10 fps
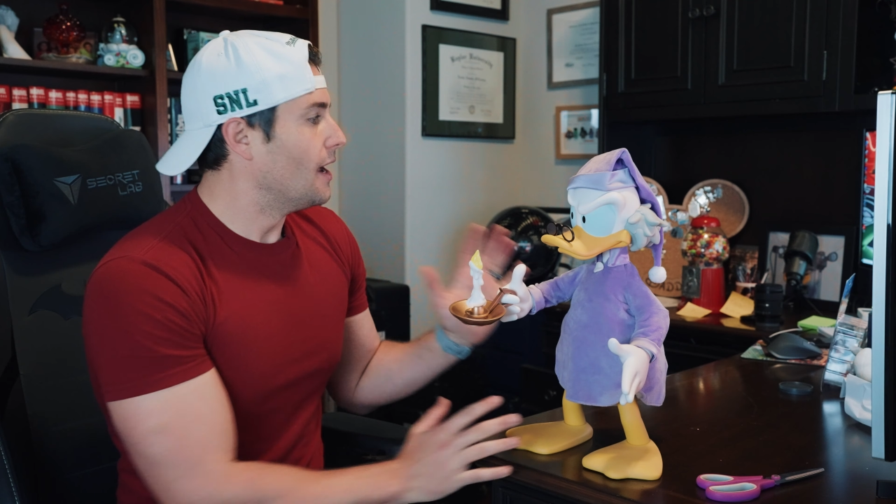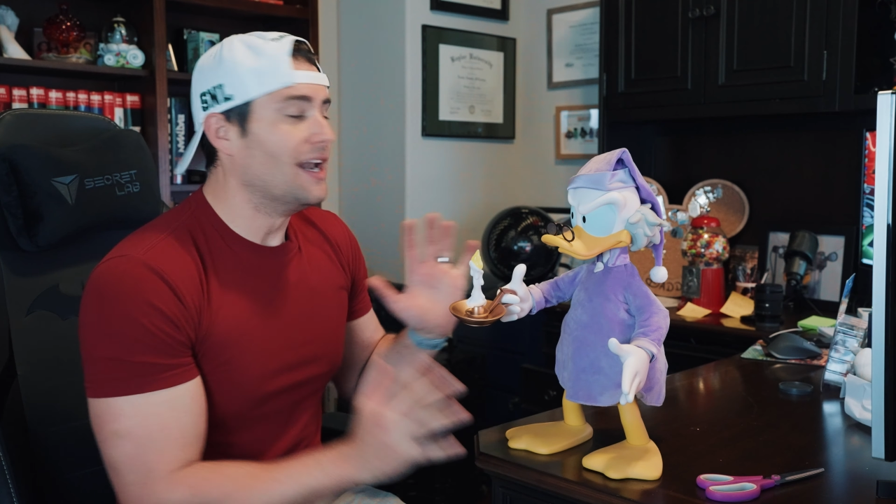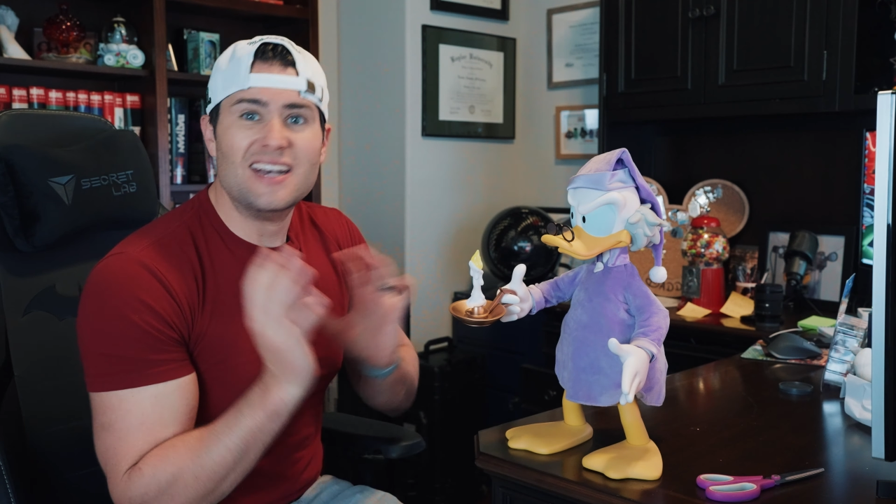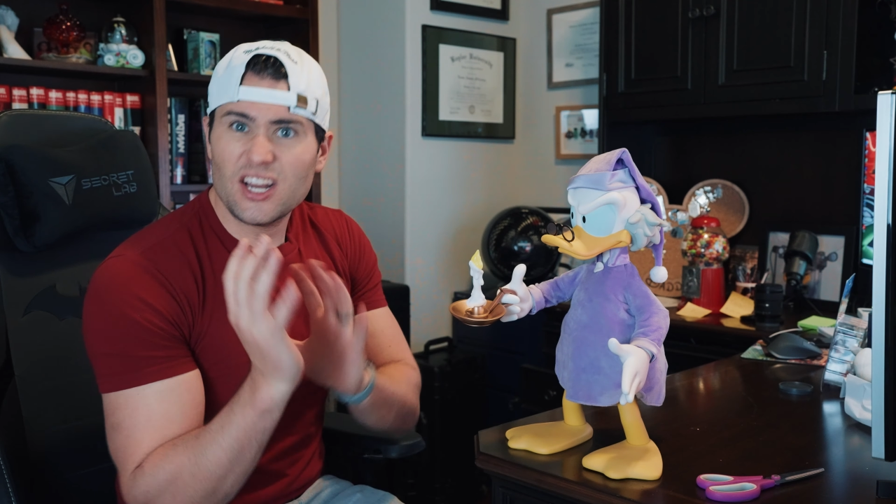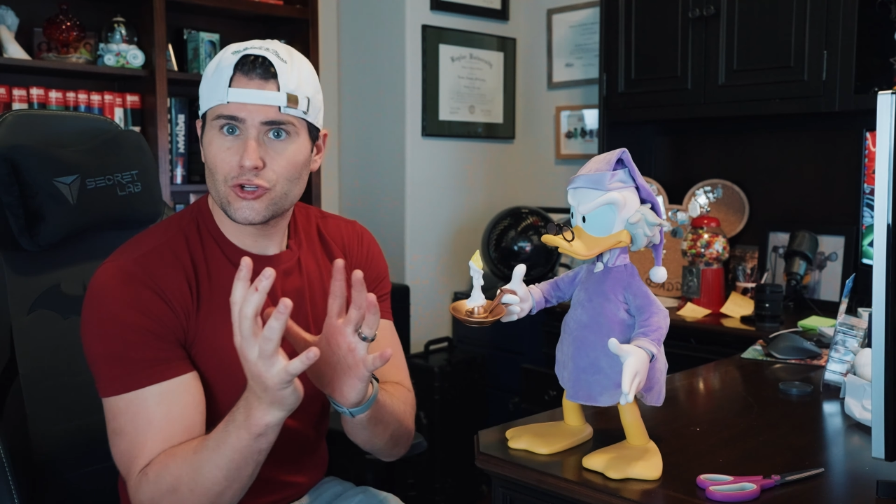
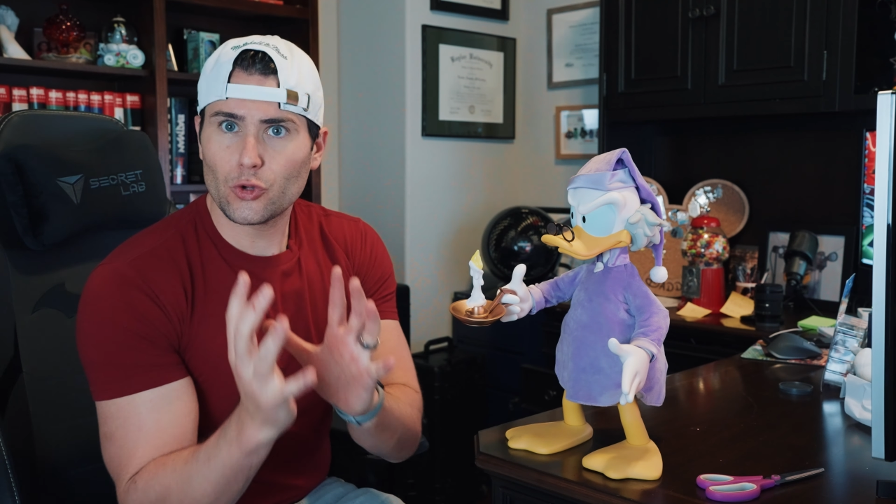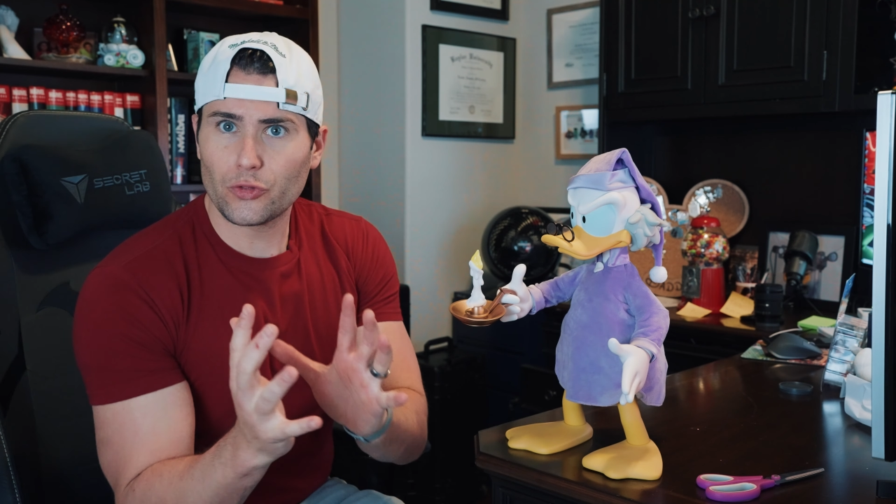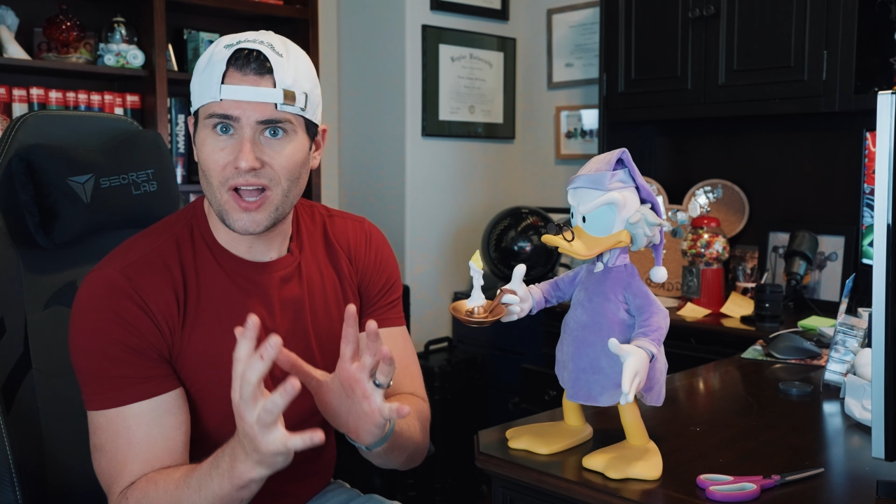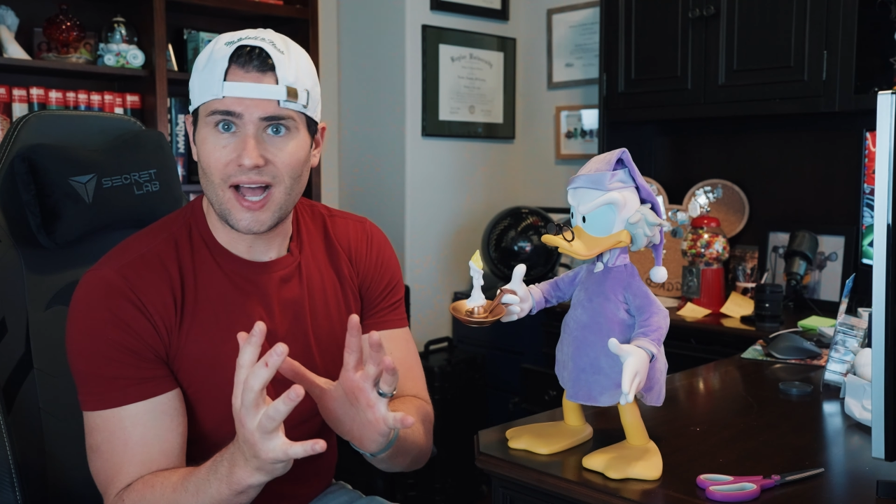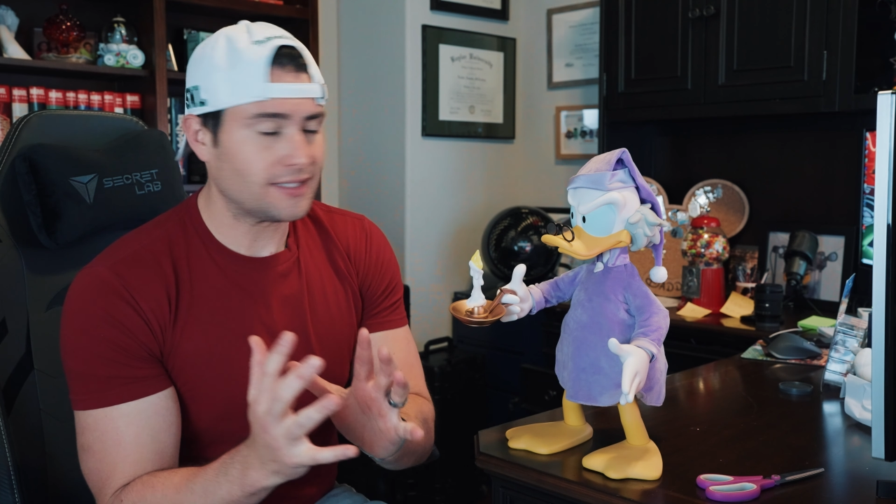Initial
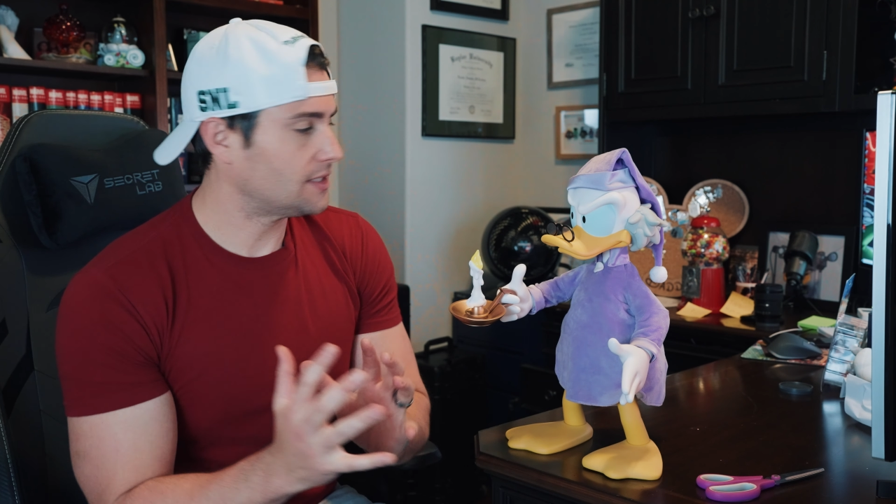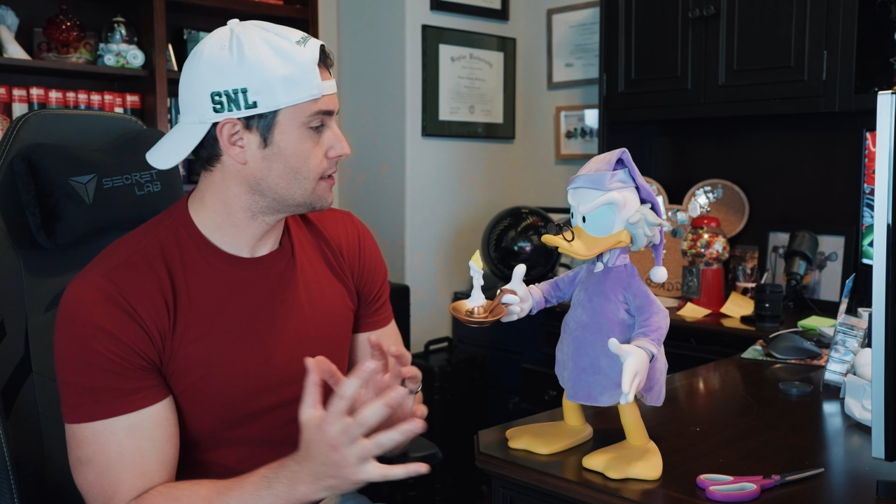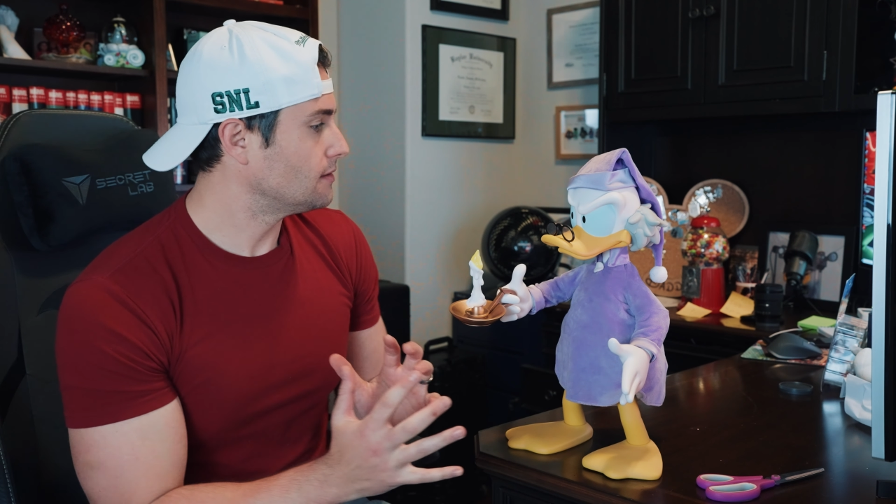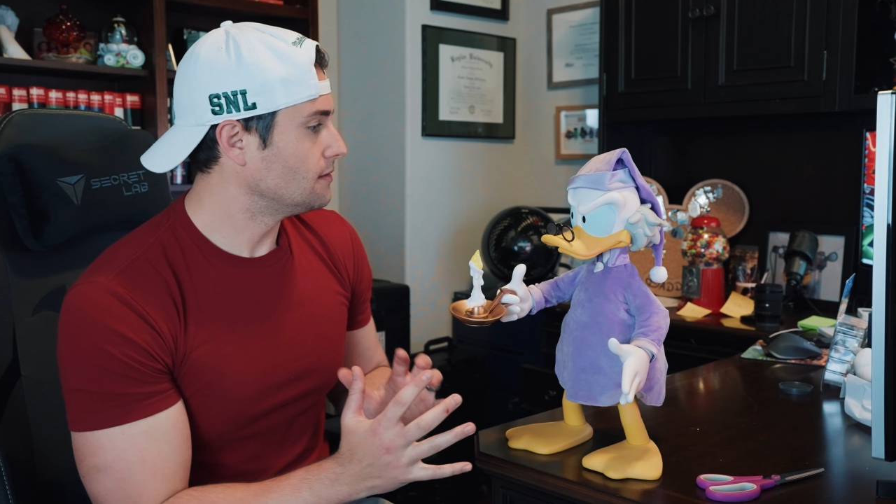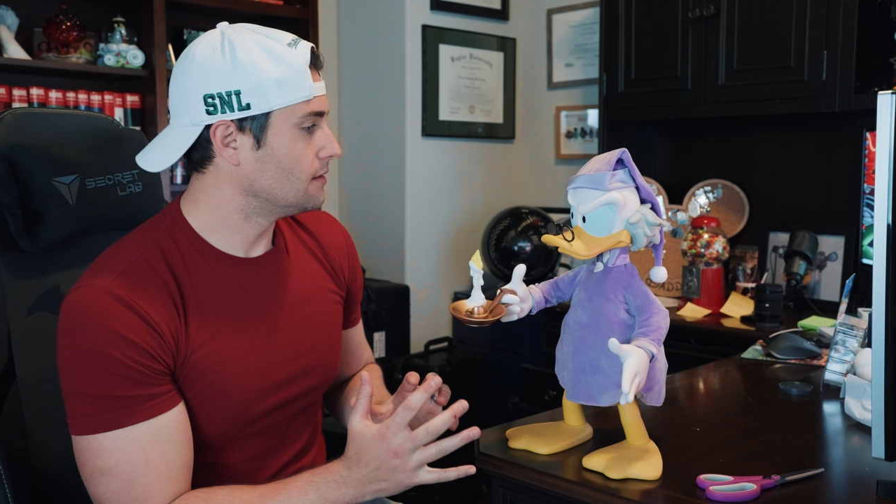thoughts.